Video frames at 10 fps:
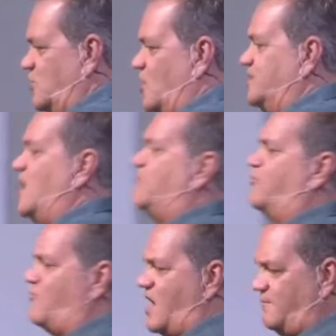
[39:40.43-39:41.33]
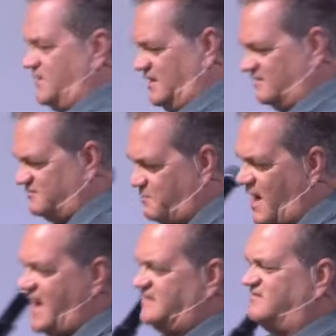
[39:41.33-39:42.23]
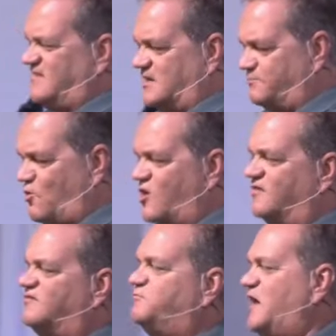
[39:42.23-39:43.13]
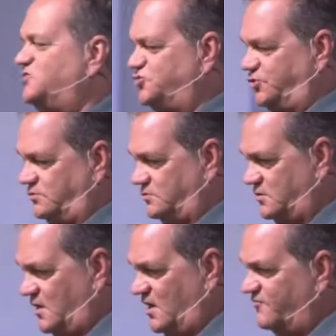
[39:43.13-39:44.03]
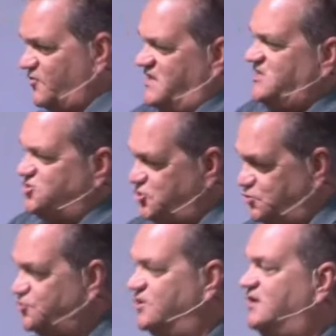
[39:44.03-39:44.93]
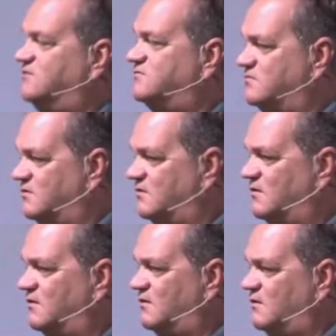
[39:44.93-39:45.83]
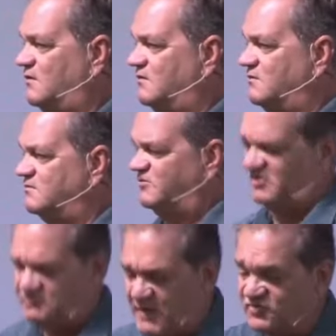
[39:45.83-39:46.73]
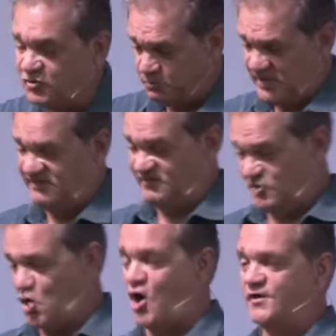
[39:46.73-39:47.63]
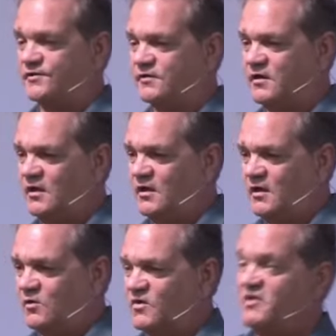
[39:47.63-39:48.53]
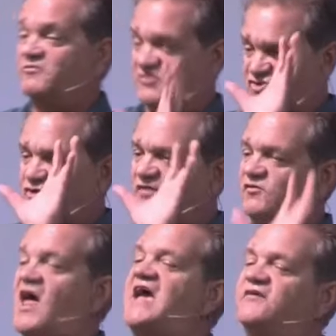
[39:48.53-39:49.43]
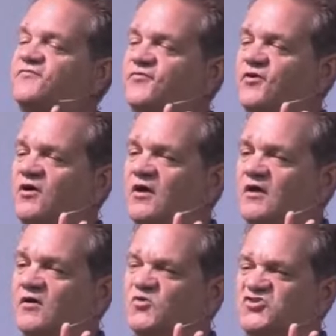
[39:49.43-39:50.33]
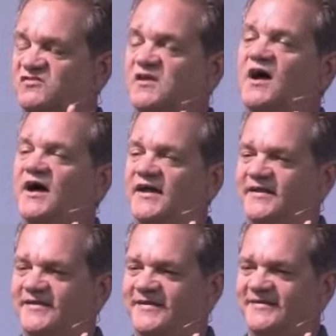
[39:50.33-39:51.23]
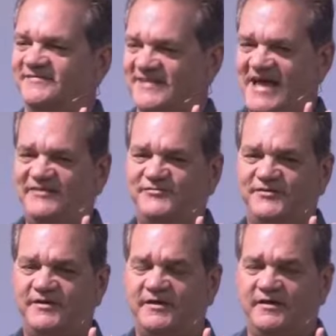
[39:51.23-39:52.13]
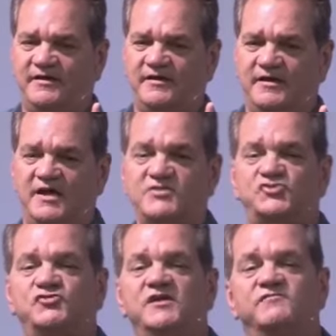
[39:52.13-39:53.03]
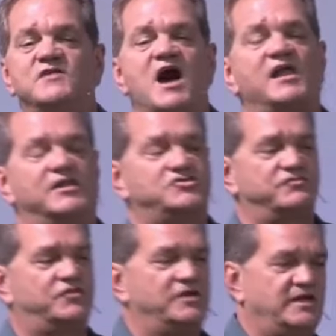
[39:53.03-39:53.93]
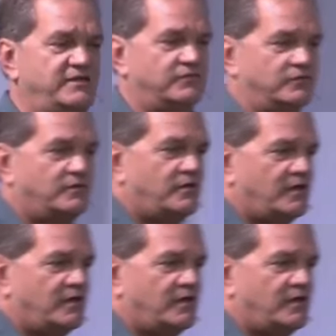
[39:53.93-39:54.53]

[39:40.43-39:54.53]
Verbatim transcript: the garden, a prominent spot set apart special for these two trees. There's a special place in the garden where there was a tree of life, which is God's life, and the tree of knowledge of good and evil.